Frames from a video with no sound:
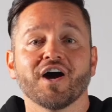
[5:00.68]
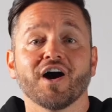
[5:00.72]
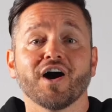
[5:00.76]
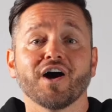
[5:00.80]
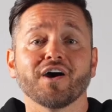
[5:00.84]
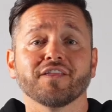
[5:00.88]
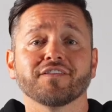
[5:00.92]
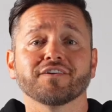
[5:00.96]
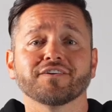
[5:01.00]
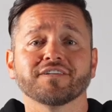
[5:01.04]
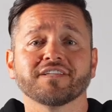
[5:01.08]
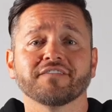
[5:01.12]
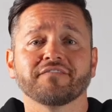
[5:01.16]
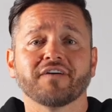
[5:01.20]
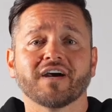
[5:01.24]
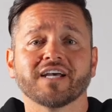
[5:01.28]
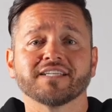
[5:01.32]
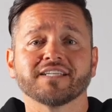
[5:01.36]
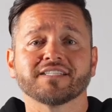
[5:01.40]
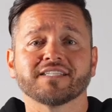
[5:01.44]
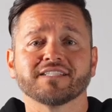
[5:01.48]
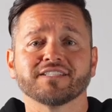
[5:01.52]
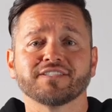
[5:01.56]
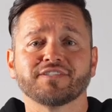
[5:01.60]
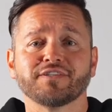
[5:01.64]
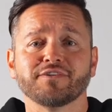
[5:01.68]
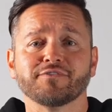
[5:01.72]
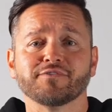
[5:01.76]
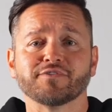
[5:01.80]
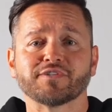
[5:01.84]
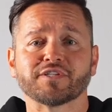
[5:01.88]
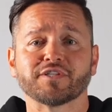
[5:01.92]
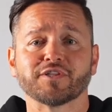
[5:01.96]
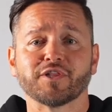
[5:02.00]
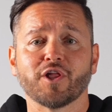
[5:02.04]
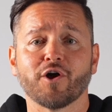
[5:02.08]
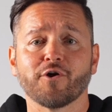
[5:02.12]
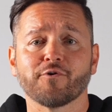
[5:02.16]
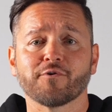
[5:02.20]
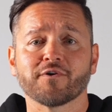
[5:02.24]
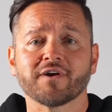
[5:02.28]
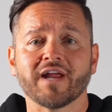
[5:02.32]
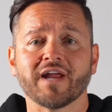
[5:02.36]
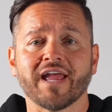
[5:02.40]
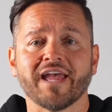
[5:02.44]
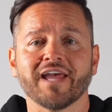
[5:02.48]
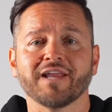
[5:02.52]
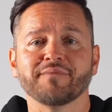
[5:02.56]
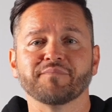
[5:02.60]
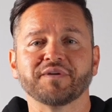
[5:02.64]
Other devices use
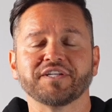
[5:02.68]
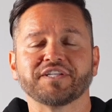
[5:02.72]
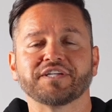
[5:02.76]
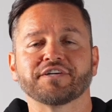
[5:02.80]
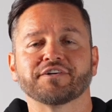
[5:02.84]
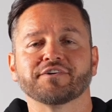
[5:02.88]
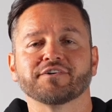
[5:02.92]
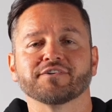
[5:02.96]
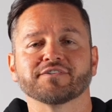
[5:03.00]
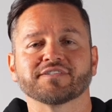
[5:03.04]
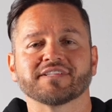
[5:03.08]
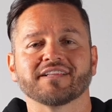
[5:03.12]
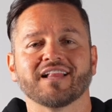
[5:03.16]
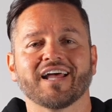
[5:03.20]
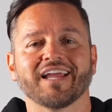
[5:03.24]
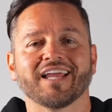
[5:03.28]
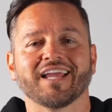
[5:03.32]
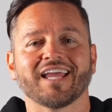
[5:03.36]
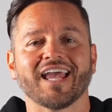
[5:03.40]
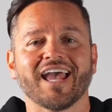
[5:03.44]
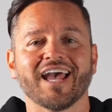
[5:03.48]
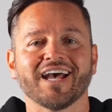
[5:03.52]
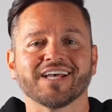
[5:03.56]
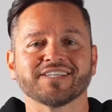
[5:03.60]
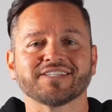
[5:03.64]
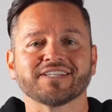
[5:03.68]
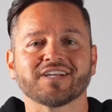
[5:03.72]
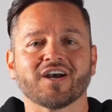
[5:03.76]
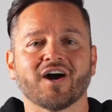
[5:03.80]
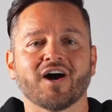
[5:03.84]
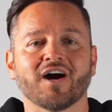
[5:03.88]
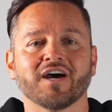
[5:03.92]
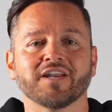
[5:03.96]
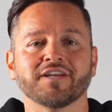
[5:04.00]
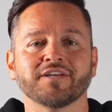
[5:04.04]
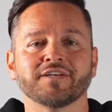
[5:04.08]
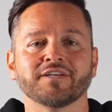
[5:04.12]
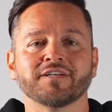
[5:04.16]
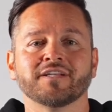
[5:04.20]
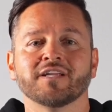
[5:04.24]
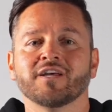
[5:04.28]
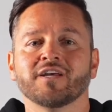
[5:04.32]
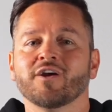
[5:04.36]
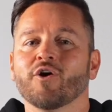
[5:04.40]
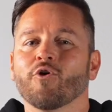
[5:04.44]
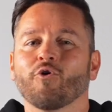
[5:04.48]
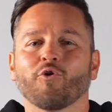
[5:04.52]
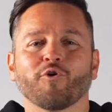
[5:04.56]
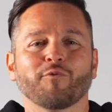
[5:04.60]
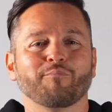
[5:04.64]
lower-end materials like
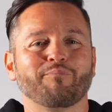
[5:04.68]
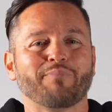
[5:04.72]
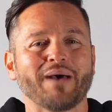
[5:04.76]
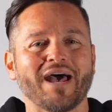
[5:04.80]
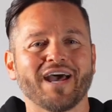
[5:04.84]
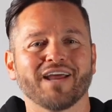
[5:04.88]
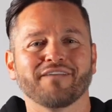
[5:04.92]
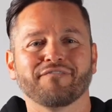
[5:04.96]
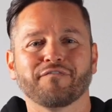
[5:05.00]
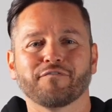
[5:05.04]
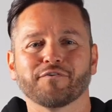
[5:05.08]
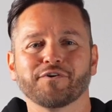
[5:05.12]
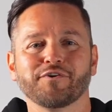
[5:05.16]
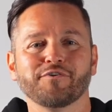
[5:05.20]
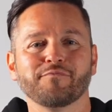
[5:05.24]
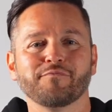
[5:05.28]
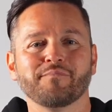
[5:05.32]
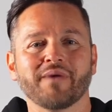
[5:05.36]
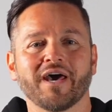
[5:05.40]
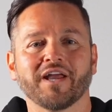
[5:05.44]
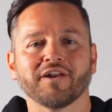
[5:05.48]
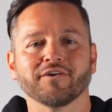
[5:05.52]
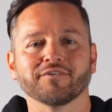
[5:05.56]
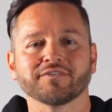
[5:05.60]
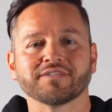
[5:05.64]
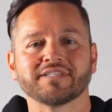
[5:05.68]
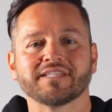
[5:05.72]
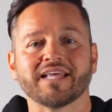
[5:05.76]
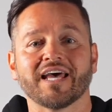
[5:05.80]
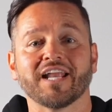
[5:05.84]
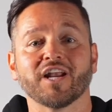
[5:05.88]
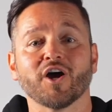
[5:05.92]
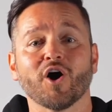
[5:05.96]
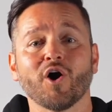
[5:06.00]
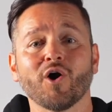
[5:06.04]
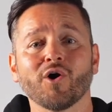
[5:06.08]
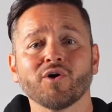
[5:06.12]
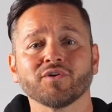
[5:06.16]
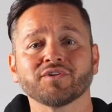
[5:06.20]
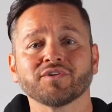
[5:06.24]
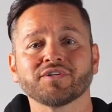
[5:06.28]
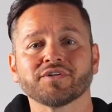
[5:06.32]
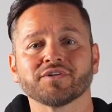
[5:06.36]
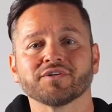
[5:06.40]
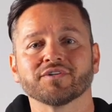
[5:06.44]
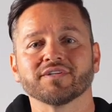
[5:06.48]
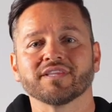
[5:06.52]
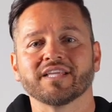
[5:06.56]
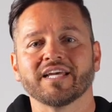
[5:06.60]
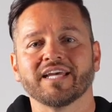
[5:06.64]
S-cotton or bad-for-you metals that
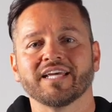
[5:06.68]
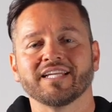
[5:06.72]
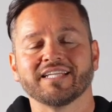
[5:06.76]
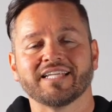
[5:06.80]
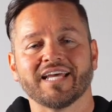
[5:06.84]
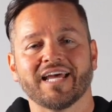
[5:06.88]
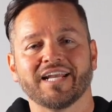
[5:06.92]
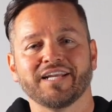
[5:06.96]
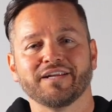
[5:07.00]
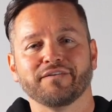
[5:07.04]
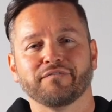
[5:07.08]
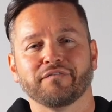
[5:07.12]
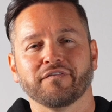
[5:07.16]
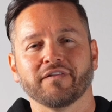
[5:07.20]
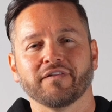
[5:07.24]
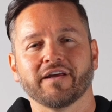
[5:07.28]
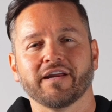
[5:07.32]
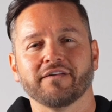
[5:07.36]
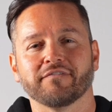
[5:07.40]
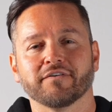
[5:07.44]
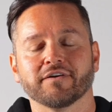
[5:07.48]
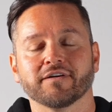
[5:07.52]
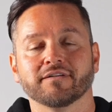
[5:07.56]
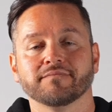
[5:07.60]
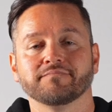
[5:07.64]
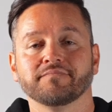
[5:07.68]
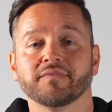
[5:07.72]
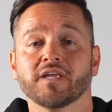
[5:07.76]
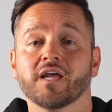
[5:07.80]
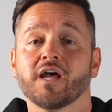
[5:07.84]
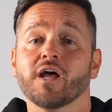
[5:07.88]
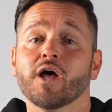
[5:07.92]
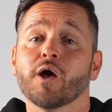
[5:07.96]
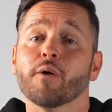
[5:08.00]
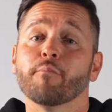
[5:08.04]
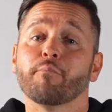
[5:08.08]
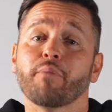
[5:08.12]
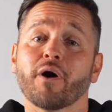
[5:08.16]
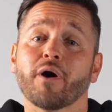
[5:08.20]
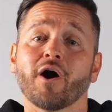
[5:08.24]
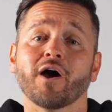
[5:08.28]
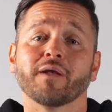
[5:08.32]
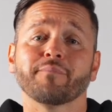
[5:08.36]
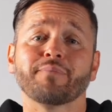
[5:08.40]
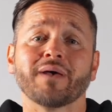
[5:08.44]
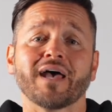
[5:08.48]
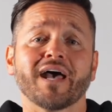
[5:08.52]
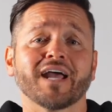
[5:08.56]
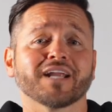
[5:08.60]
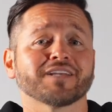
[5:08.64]
alter the intended flavor.
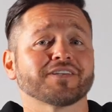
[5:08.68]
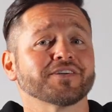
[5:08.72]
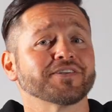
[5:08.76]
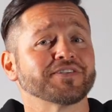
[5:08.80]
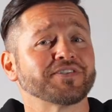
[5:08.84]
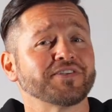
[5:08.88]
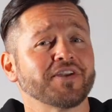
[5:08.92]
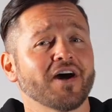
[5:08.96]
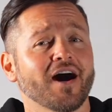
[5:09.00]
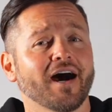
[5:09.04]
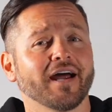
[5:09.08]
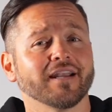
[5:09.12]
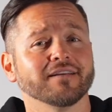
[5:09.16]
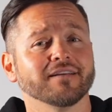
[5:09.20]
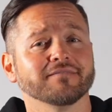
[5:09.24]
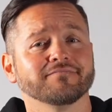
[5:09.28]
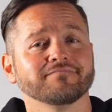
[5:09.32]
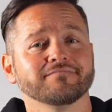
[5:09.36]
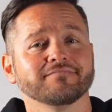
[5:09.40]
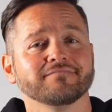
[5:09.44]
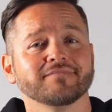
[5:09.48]
Podpak does not.